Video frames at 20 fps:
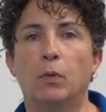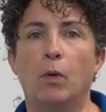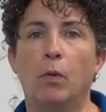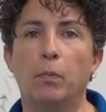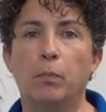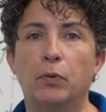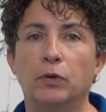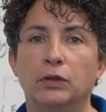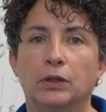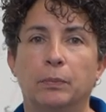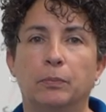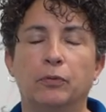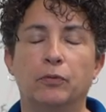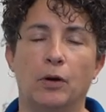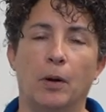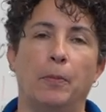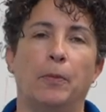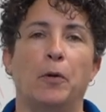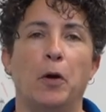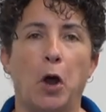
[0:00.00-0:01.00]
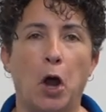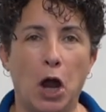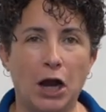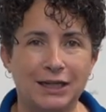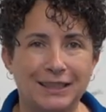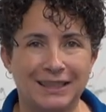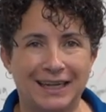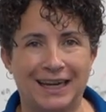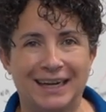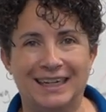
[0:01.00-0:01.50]
won't put the proper
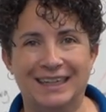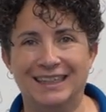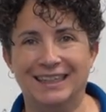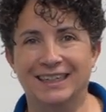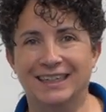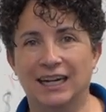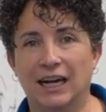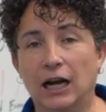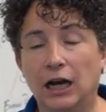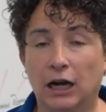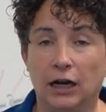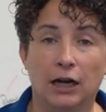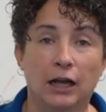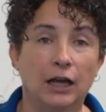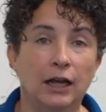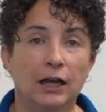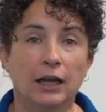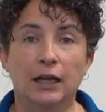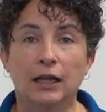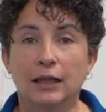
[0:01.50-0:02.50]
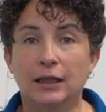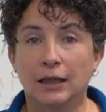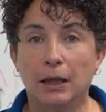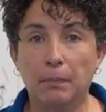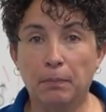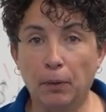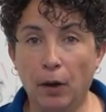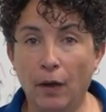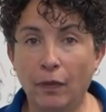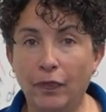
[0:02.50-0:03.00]
octane in their car.
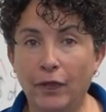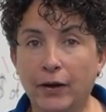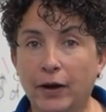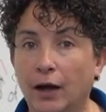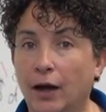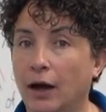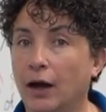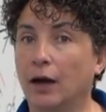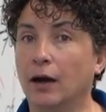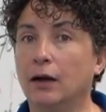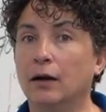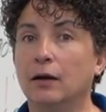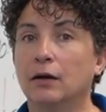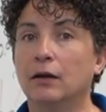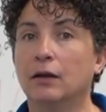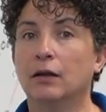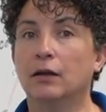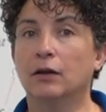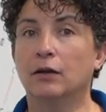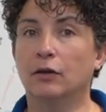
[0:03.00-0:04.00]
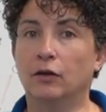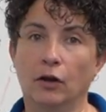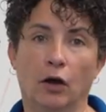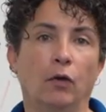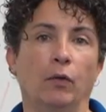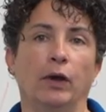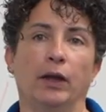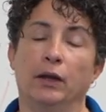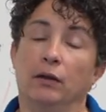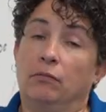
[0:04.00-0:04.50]
They bought the car
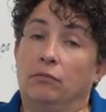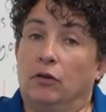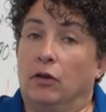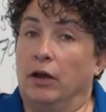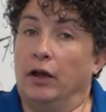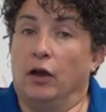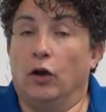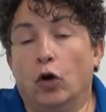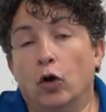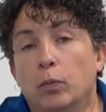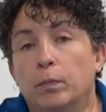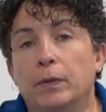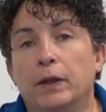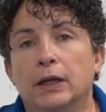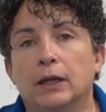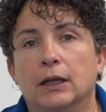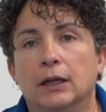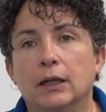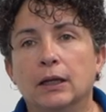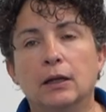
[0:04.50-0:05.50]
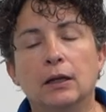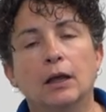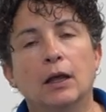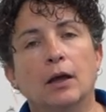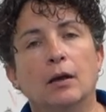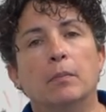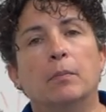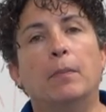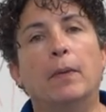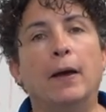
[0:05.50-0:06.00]
knowing, I hope they did,
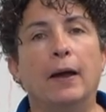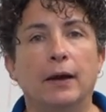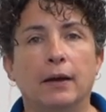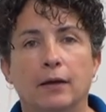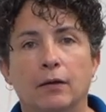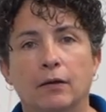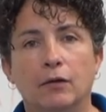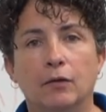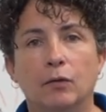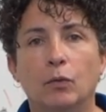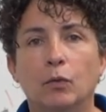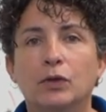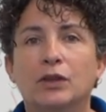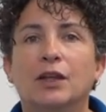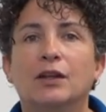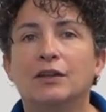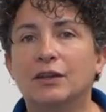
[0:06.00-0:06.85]
but with the